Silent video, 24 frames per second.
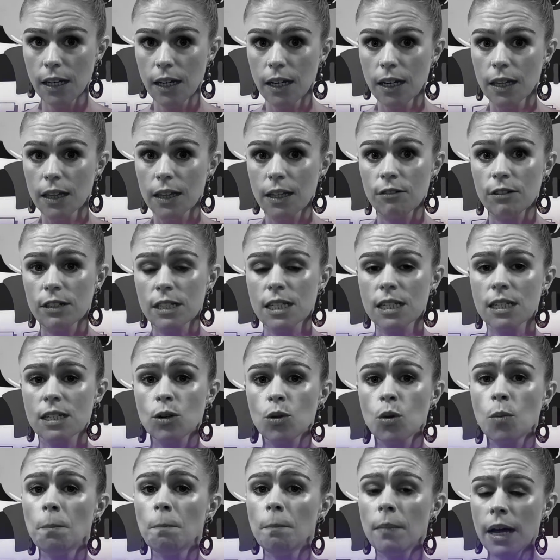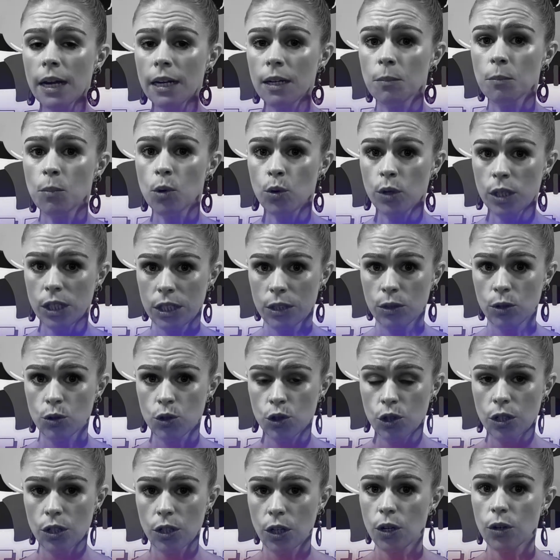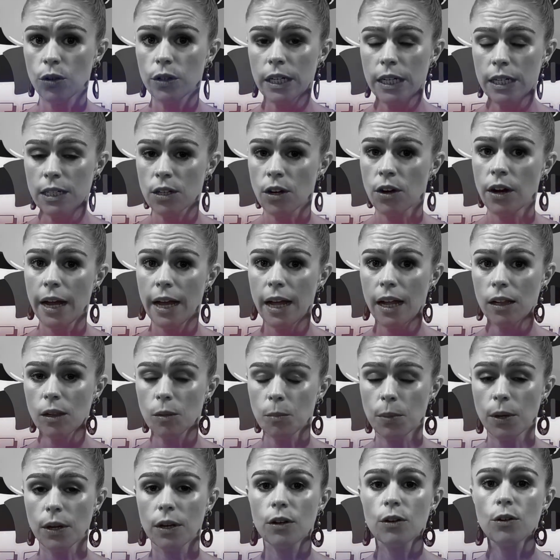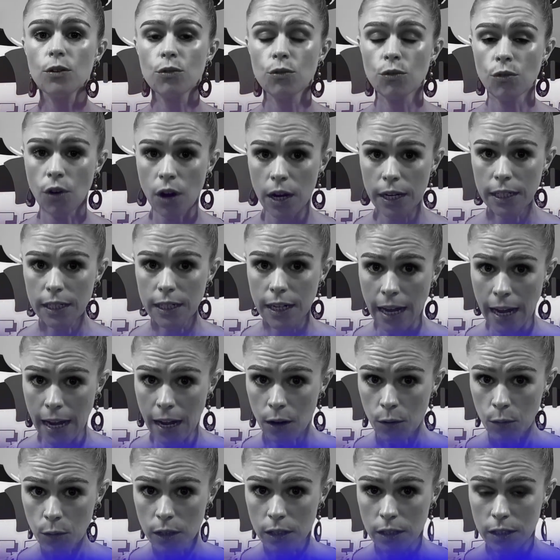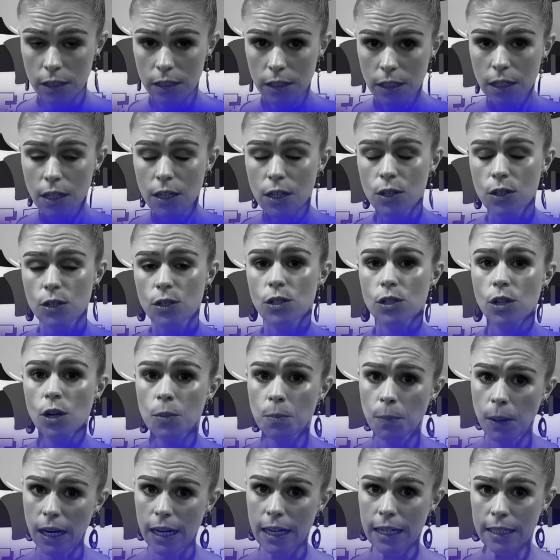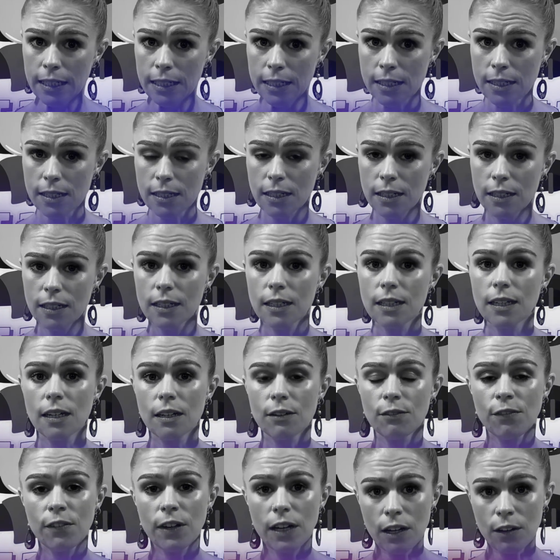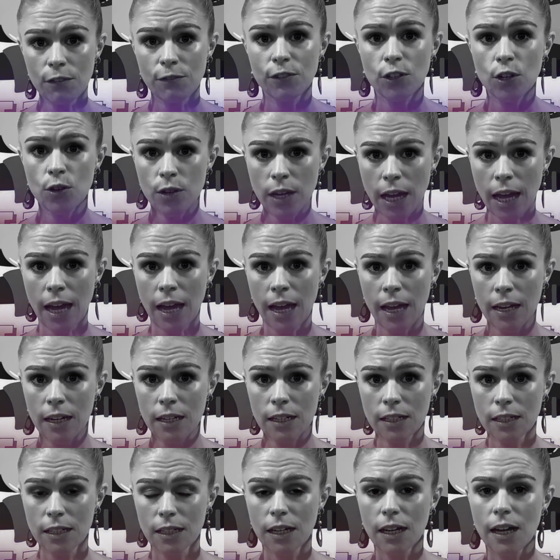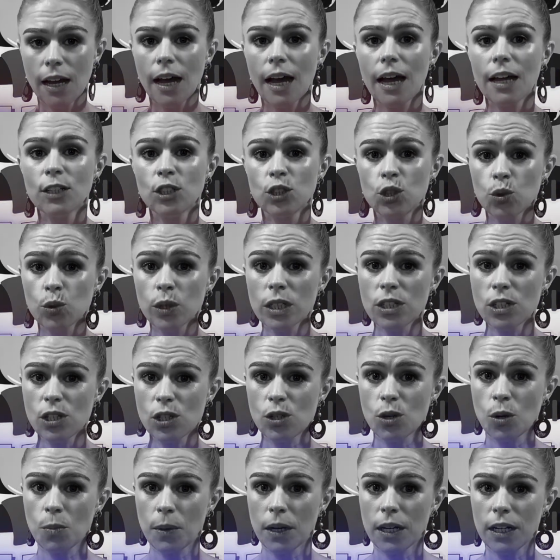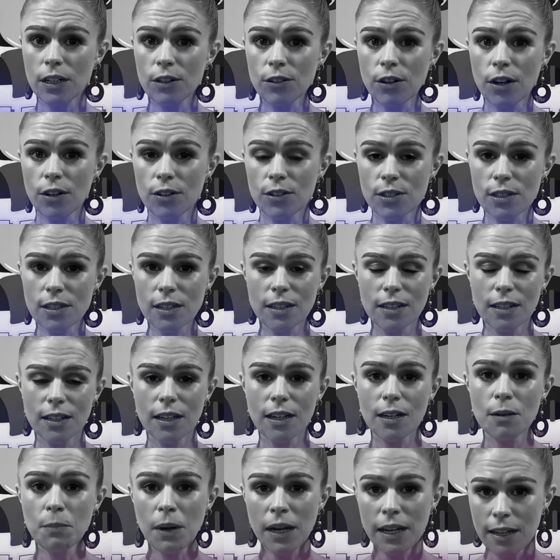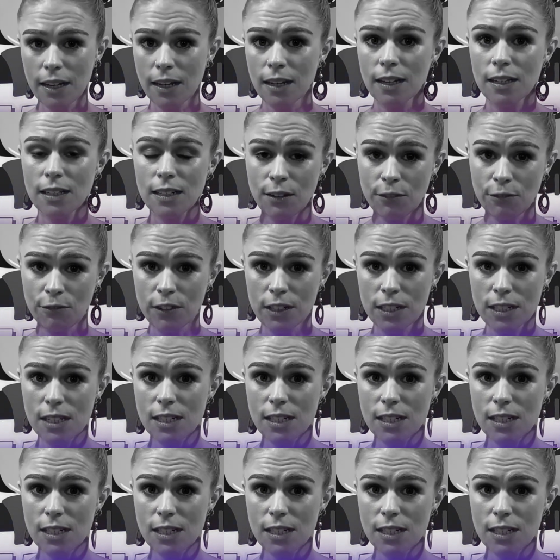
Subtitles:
There are still many more children who need our help right now. So please, give if you can, and join Superheroes in making a difference